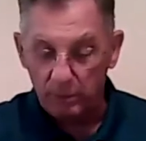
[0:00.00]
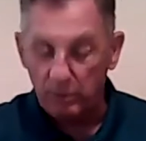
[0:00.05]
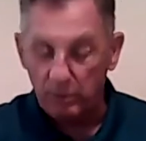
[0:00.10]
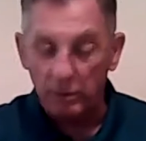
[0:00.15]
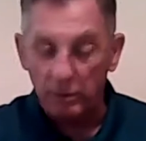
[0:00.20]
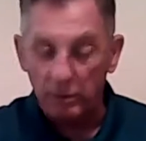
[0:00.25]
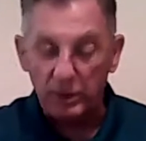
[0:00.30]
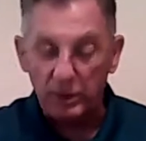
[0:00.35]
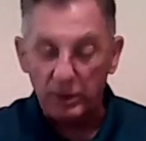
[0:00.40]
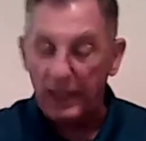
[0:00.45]

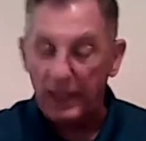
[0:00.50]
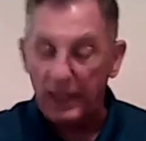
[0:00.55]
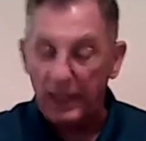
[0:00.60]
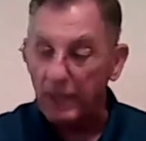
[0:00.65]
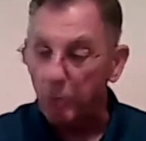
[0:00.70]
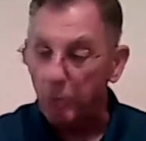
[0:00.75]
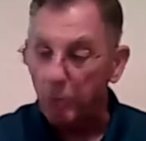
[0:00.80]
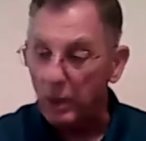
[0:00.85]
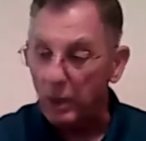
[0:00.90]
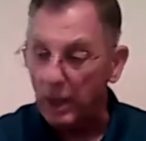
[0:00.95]
take up
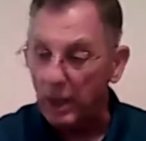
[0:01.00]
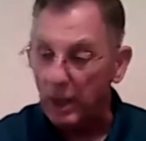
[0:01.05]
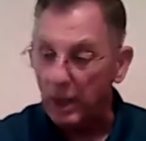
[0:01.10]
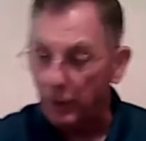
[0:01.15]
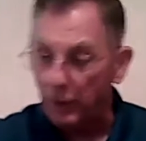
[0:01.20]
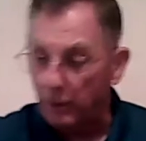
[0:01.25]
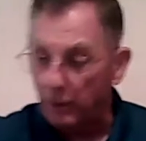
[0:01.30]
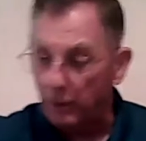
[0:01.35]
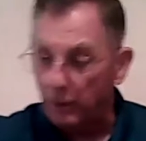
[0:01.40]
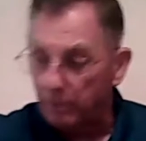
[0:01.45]
one
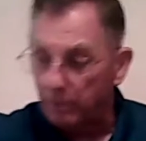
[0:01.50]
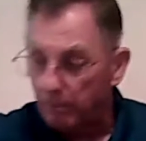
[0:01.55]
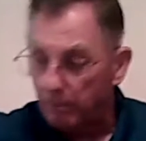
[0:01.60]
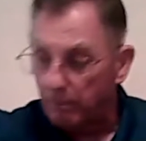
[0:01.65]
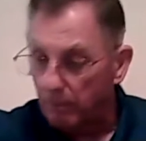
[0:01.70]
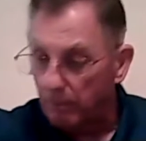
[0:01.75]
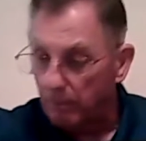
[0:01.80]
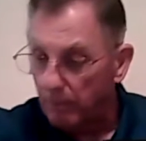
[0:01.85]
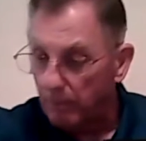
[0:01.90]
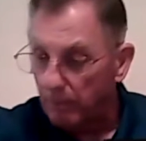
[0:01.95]
other
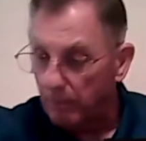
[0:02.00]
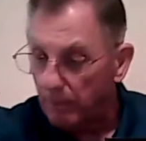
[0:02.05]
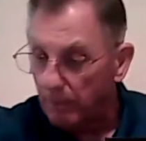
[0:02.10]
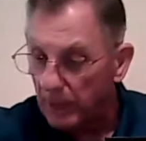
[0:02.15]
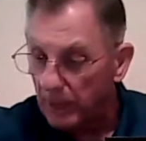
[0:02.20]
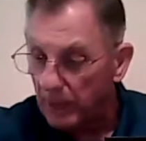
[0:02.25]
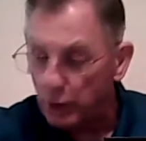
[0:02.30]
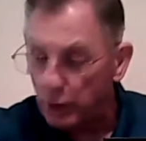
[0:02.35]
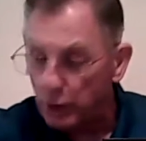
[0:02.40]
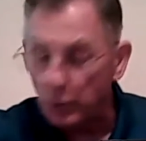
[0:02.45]

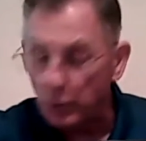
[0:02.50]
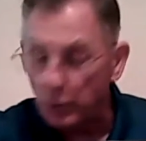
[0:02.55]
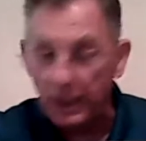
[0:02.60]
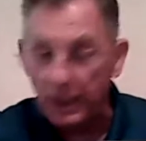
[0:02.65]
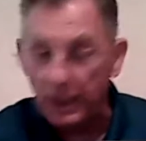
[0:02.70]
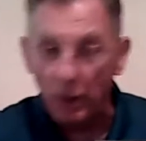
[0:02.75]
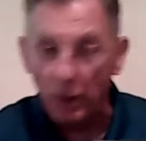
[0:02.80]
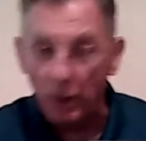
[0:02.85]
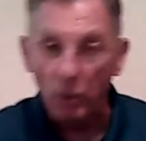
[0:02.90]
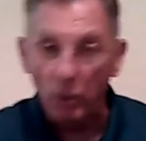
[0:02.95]
issue here,
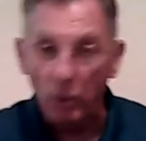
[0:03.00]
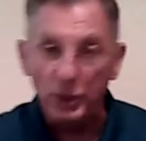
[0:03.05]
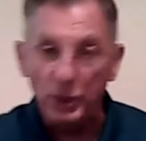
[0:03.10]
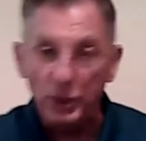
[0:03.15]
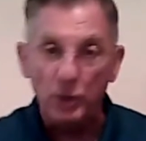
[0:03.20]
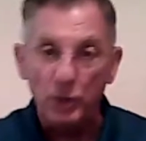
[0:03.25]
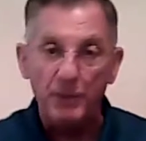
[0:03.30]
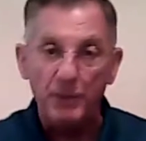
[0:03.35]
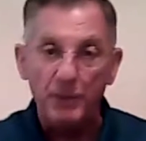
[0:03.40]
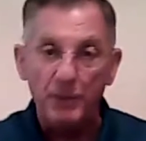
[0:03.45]
which you
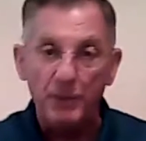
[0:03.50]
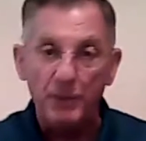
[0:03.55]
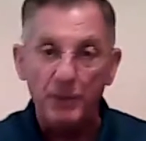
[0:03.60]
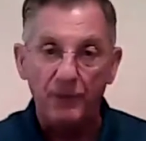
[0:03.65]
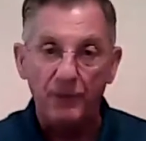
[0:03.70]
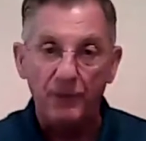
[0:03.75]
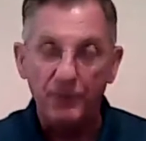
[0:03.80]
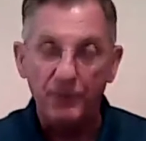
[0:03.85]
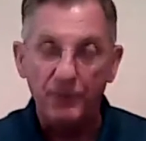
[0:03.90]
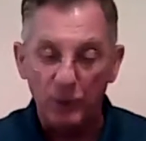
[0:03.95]
may have
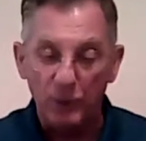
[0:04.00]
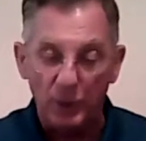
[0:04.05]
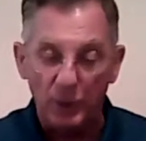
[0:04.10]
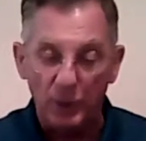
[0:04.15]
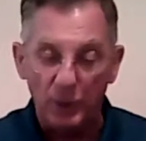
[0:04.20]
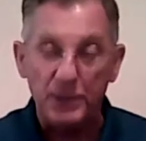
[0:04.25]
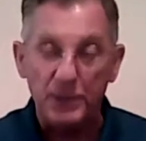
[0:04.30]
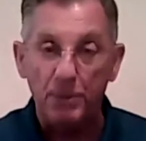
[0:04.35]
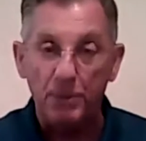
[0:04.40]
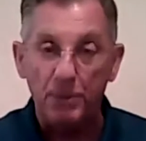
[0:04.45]
noticed and
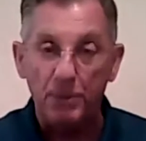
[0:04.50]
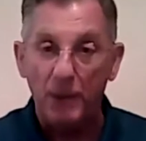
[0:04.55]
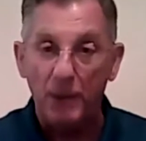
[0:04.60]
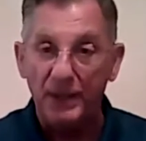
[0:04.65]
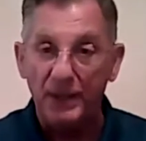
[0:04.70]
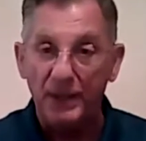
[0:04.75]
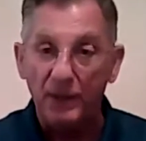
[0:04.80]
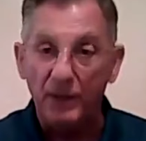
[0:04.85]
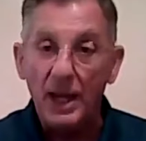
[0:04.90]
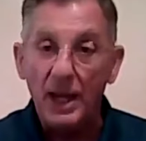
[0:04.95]
probably have
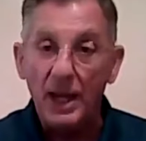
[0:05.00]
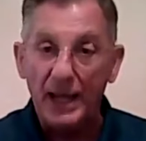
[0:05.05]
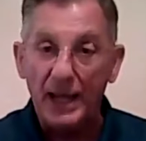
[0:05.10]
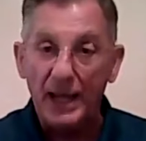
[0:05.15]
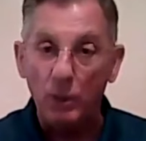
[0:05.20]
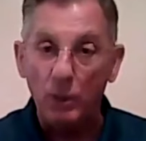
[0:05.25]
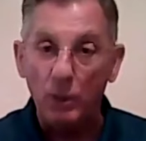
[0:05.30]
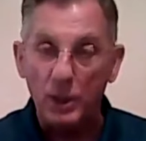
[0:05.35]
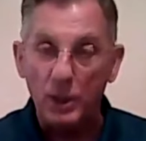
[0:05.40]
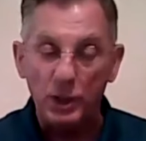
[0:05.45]
had a
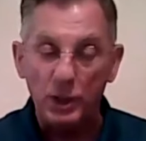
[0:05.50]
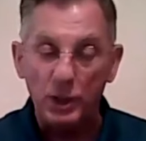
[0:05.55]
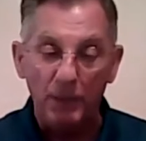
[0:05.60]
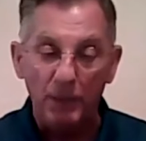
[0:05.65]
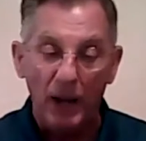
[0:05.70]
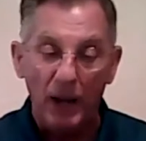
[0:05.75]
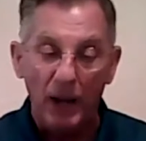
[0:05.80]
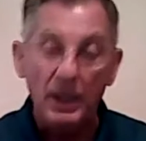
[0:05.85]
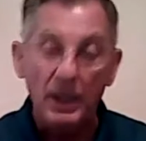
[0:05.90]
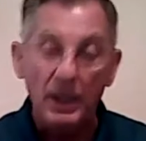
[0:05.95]
question
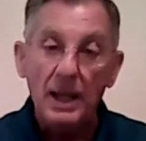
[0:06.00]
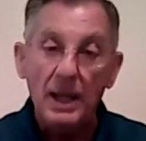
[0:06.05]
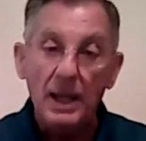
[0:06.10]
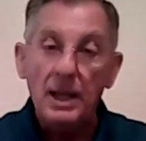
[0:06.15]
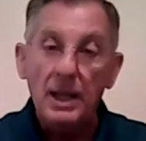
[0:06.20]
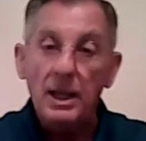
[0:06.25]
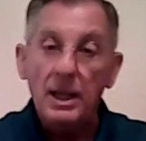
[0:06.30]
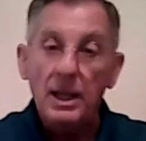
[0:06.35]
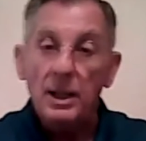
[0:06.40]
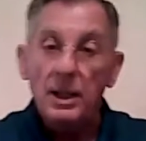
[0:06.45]
about.
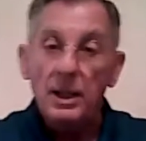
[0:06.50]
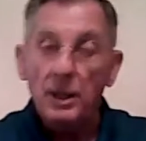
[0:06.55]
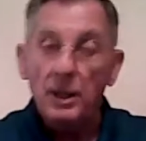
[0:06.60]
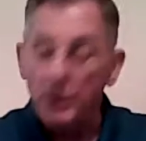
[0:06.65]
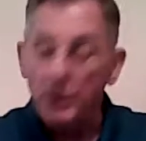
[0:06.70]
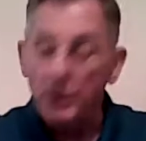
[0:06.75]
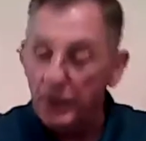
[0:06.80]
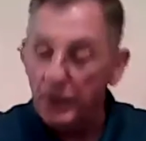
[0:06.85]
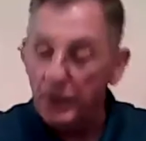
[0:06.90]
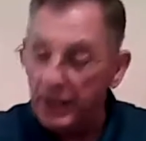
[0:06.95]

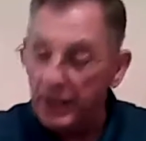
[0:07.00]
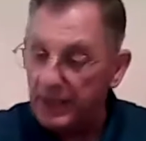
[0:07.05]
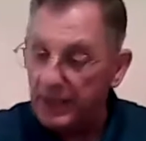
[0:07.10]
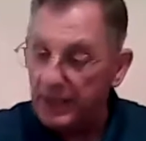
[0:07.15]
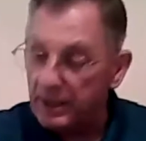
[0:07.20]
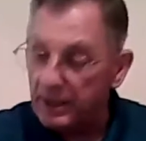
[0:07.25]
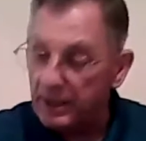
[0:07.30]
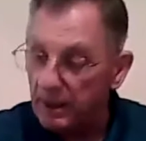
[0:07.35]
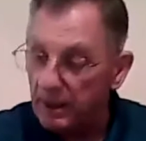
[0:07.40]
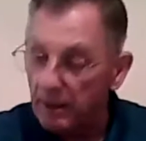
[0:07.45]
This
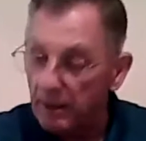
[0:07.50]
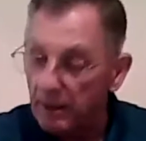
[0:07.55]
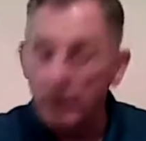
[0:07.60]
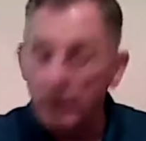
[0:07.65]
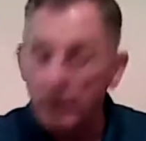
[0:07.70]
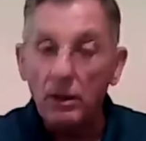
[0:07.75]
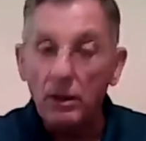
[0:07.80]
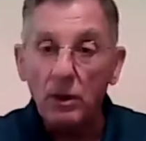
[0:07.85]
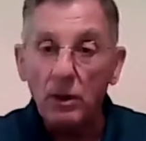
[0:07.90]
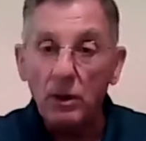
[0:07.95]

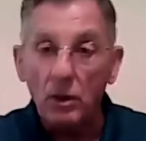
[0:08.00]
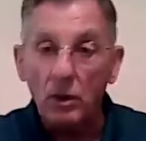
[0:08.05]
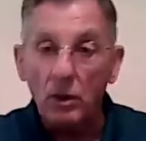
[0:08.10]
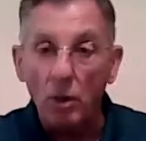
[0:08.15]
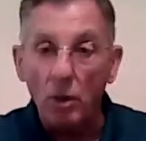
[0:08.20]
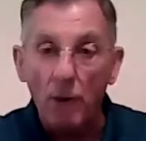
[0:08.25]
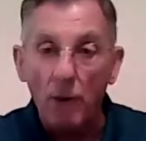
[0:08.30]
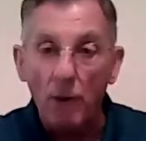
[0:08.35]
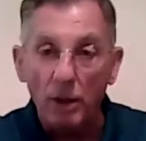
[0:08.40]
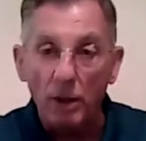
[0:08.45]

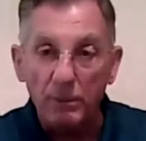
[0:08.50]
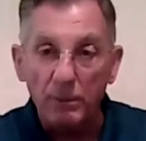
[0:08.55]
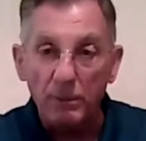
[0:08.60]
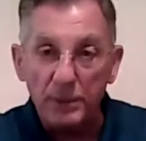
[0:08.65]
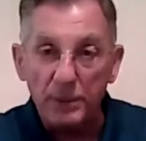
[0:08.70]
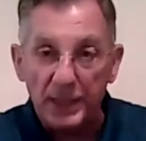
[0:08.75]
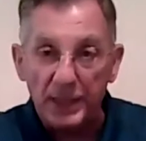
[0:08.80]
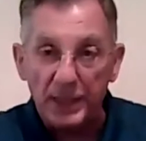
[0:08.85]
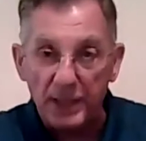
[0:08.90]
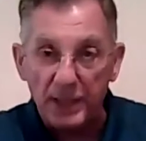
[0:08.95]
cobalt-60
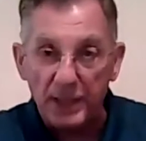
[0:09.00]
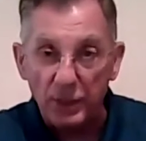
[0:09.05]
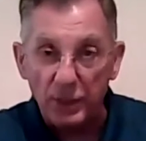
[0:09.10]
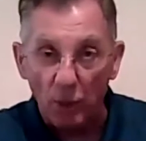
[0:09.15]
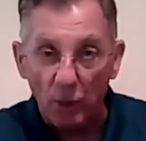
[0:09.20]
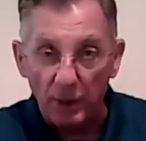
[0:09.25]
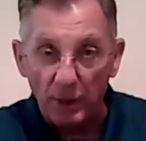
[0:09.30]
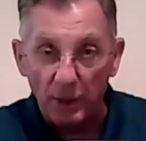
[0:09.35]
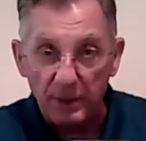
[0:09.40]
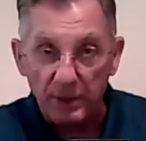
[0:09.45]
source,
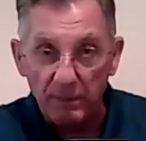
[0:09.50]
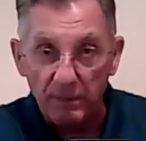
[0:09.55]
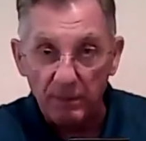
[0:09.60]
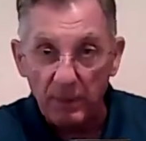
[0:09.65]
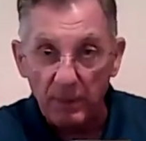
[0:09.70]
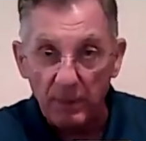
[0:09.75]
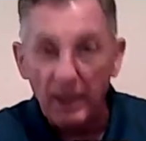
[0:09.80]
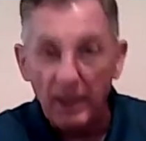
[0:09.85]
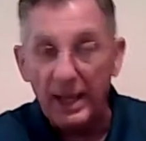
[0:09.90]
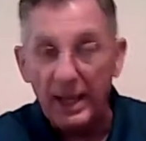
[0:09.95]

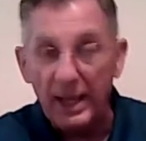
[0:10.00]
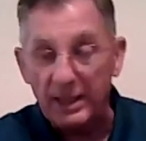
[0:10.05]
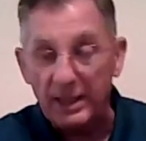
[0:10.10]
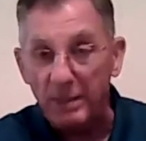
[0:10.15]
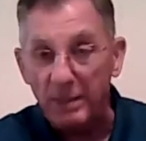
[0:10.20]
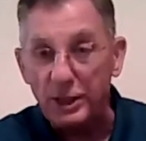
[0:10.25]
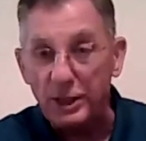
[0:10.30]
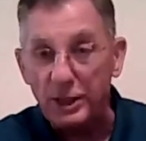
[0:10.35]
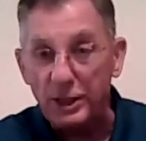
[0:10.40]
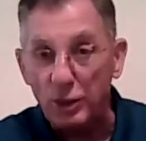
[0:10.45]
as I mentioned, is
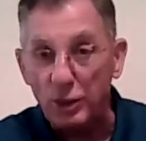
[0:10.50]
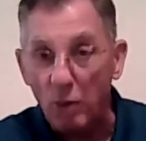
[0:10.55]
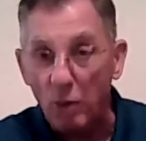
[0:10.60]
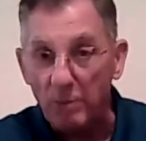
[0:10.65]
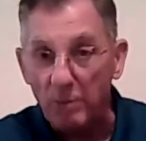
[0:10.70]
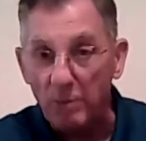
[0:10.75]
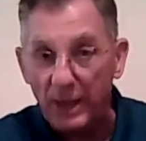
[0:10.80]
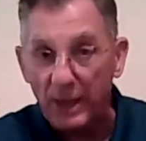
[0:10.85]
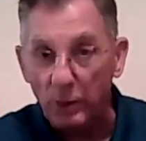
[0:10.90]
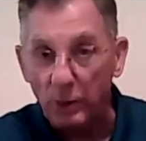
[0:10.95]
1
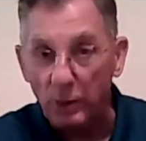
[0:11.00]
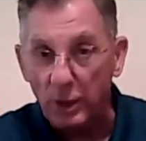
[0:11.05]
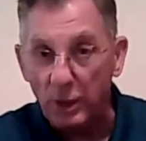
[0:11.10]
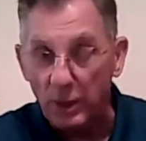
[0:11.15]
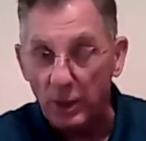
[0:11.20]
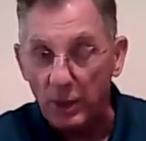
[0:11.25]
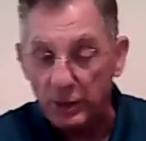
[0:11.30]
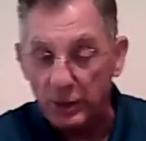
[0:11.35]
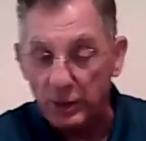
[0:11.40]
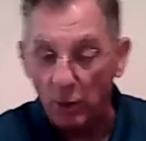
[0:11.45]
microcurie
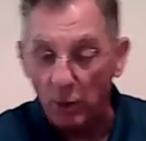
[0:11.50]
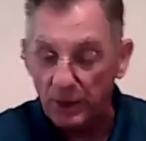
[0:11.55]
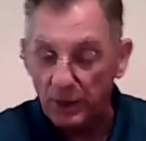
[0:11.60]
source.